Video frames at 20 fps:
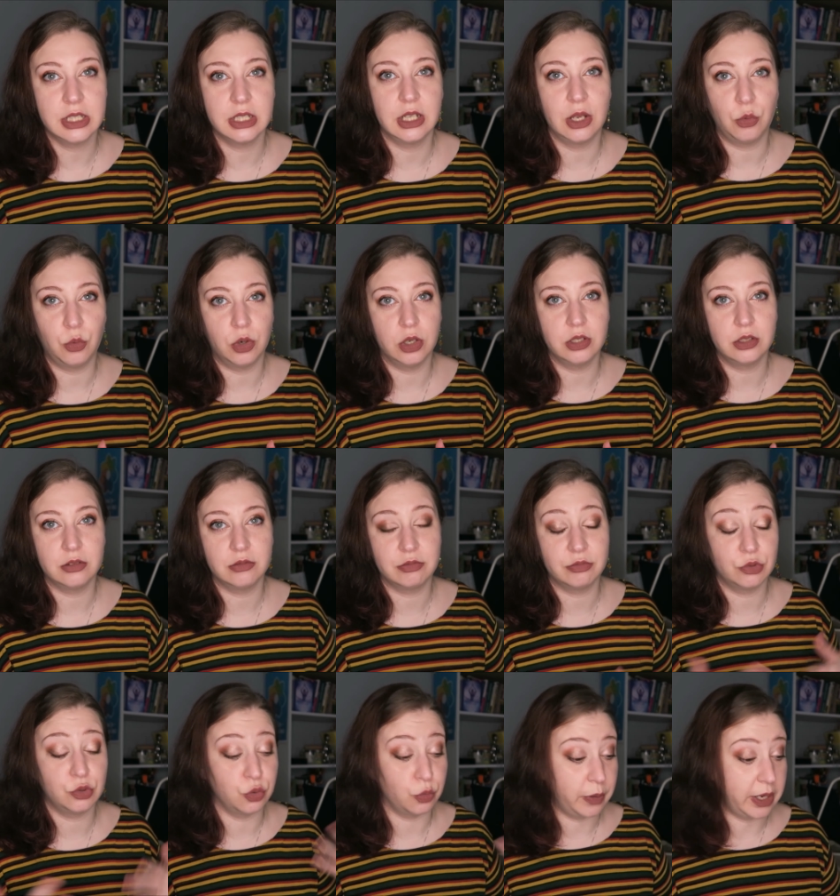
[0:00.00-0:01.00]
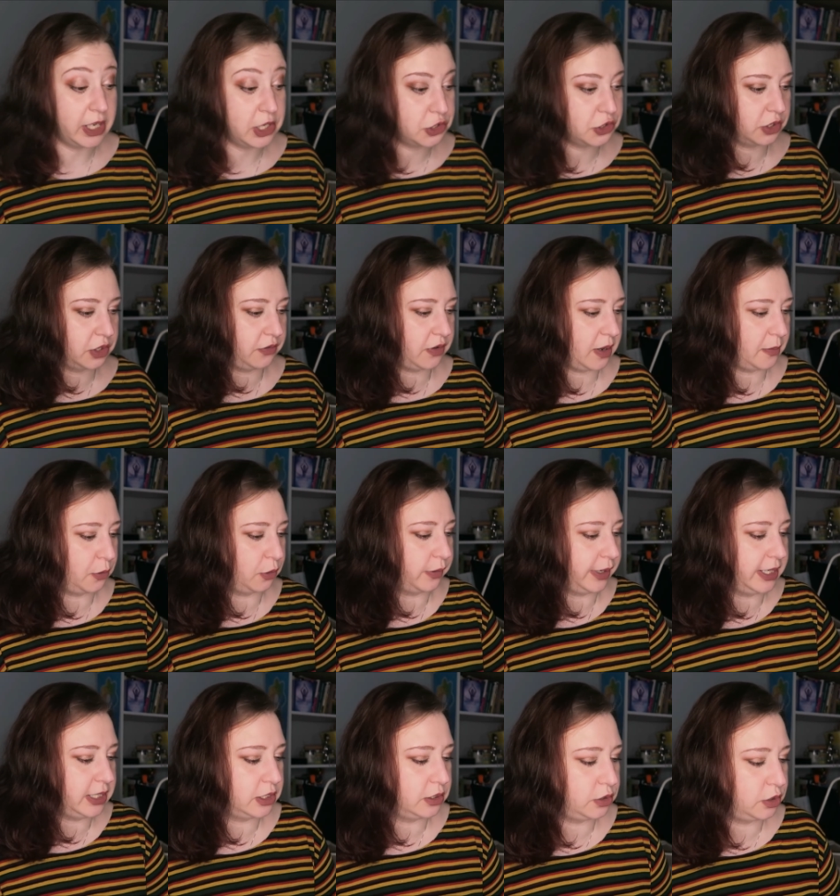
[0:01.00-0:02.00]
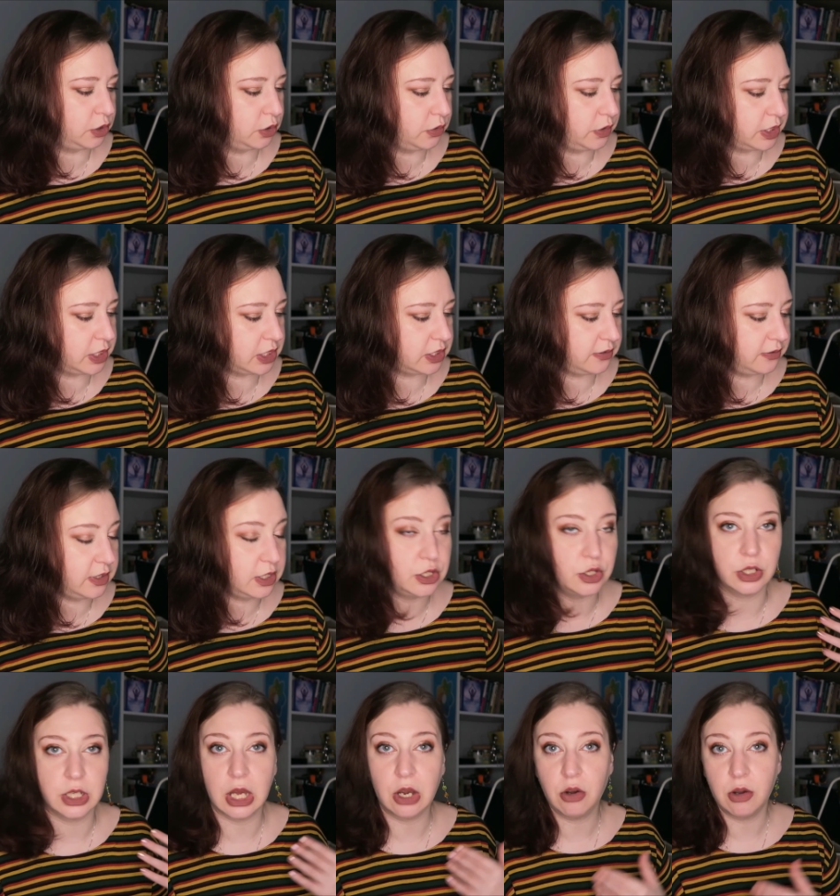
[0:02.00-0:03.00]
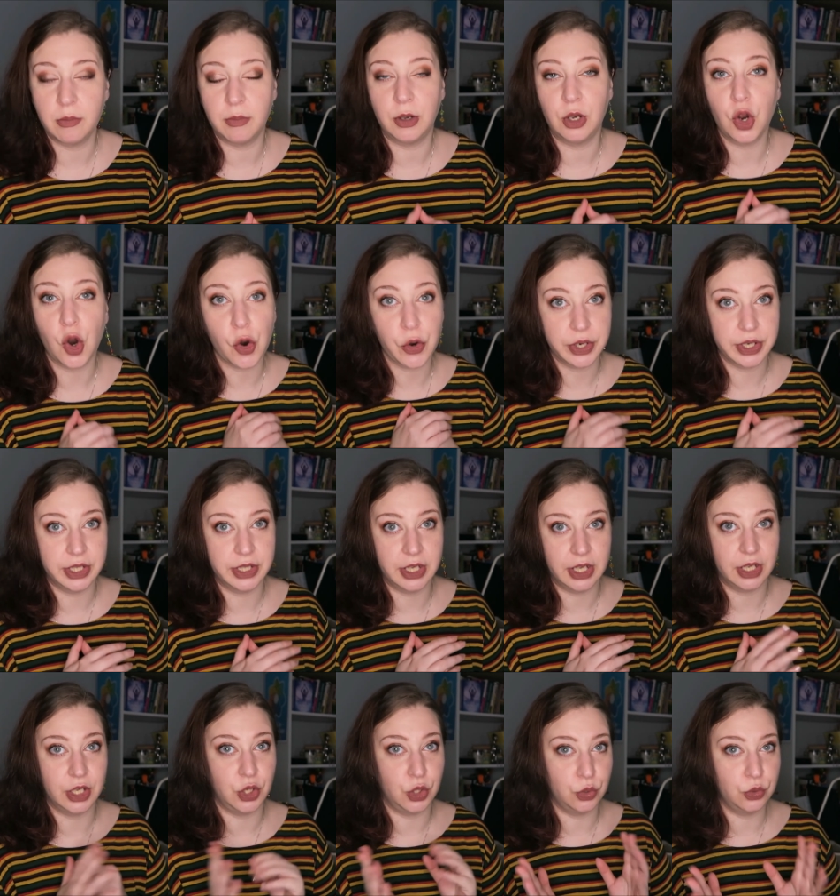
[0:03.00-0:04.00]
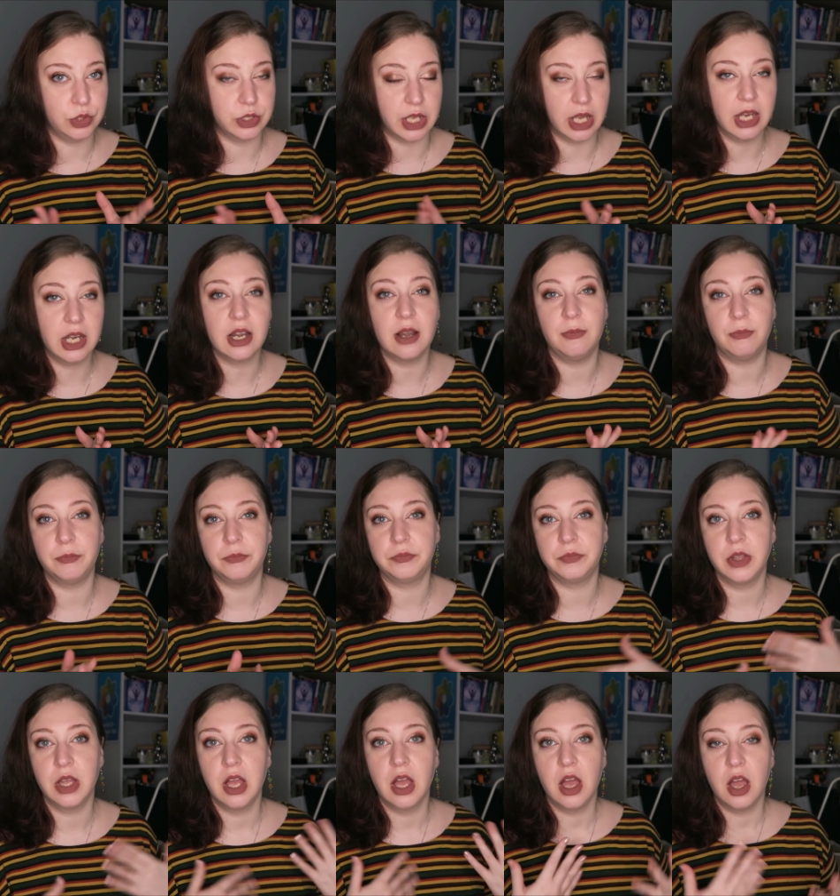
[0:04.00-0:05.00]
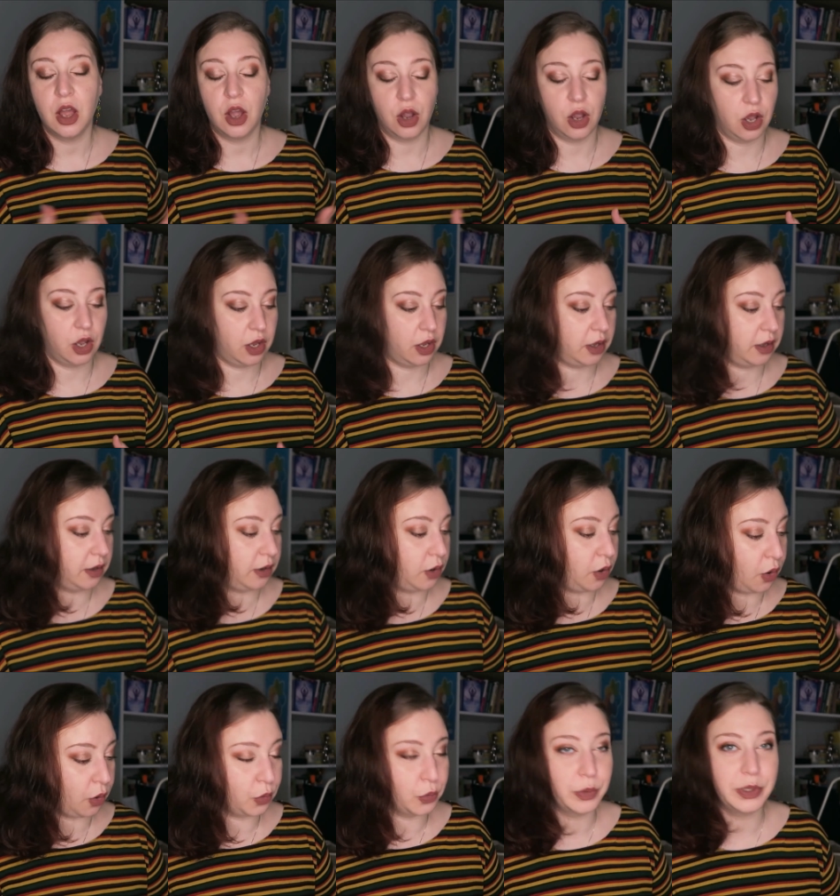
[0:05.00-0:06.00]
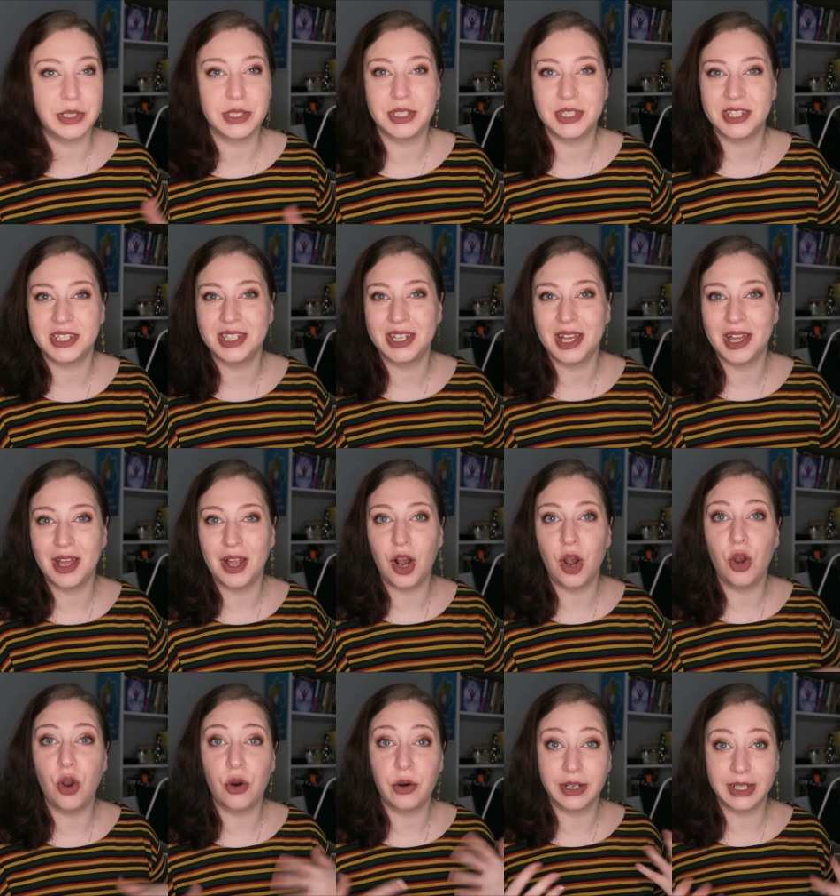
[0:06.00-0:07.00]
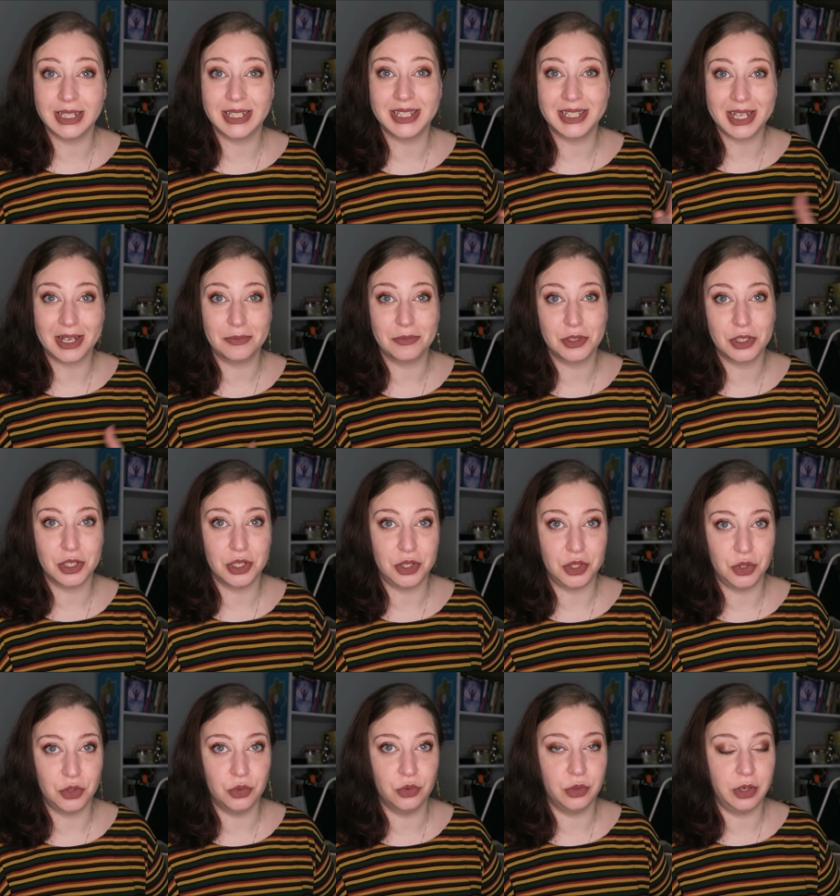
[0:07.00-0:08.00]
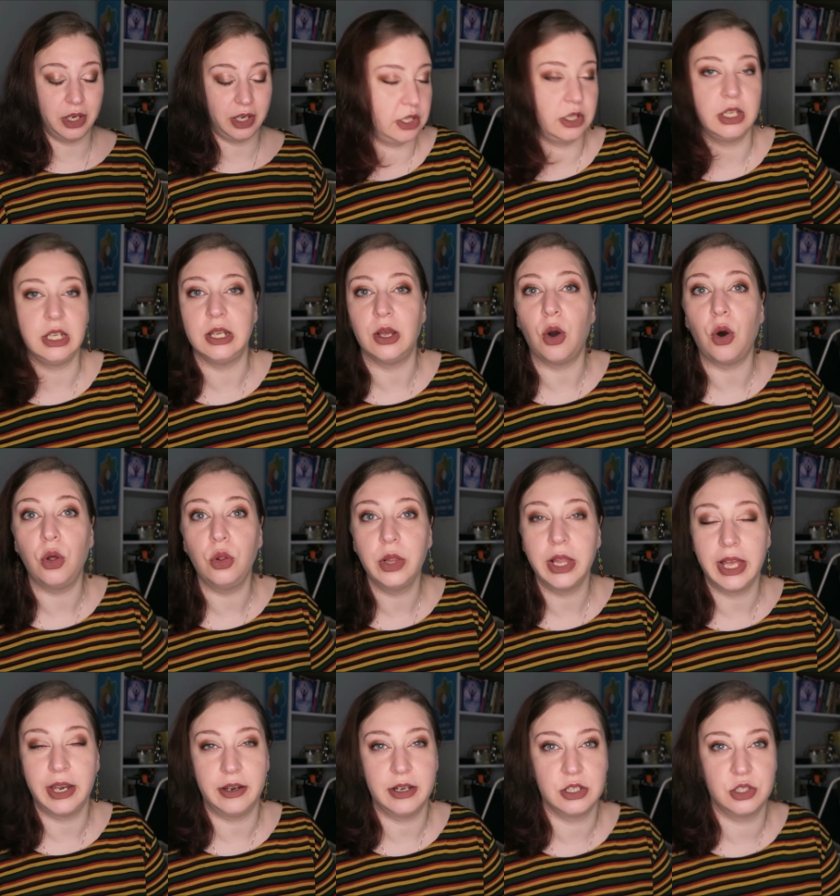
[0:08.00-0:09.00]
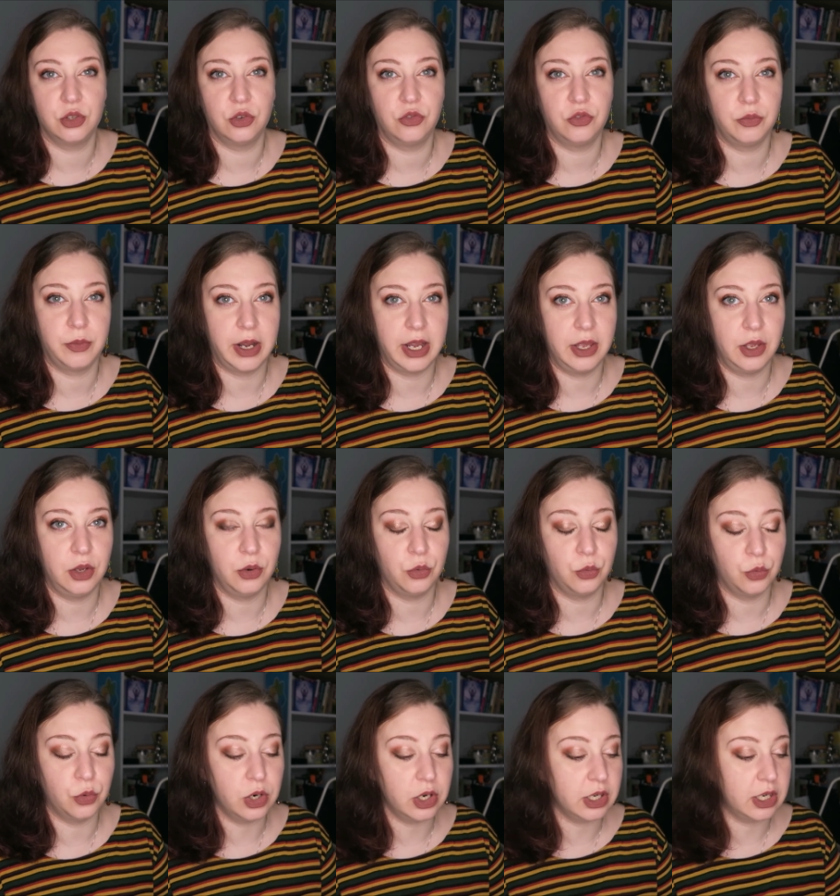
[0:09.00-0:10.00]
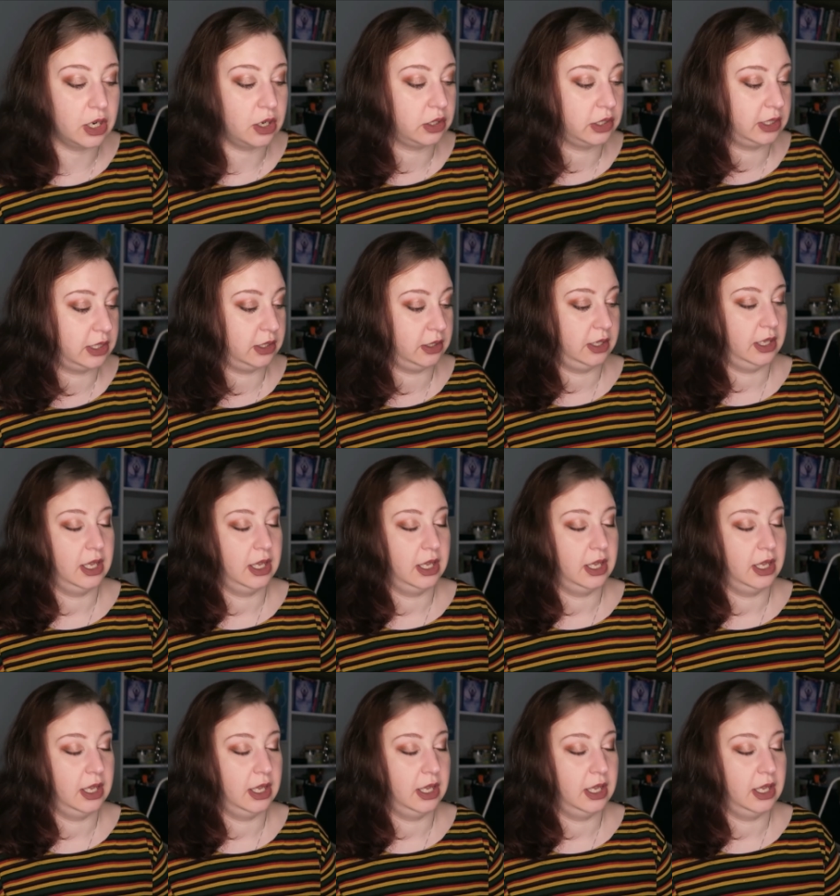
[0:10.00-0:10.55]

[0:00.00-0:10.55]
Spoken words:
thing I want to mention, if I'm already doing this video, now I'm learning a new deck. I'm always learning something new in all areas of my work and